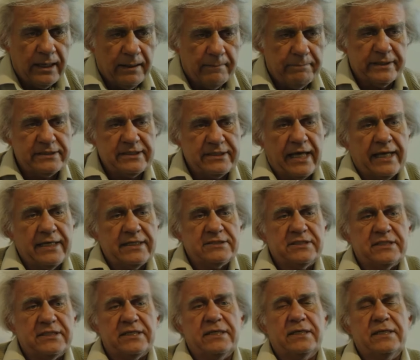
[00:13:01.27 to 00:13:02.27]
But that is
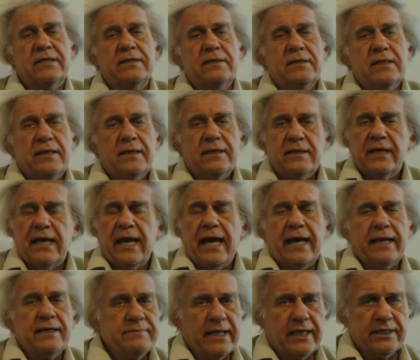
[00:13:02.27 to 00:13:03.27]
the
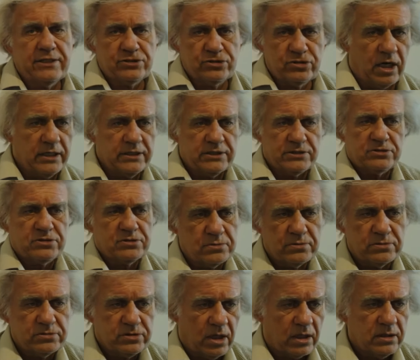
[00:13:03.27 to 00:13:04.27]
atom that is taught in
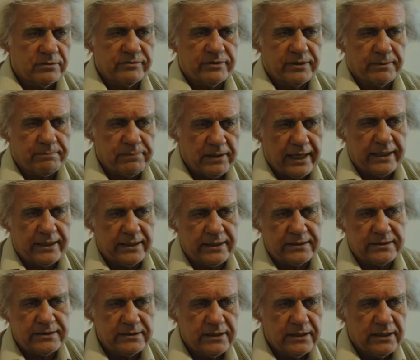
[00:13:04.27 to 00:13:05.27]
schools all over the
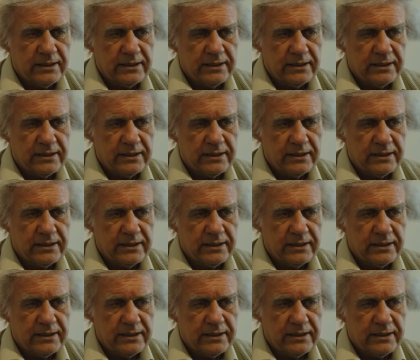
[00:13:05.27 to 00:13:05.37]
planet.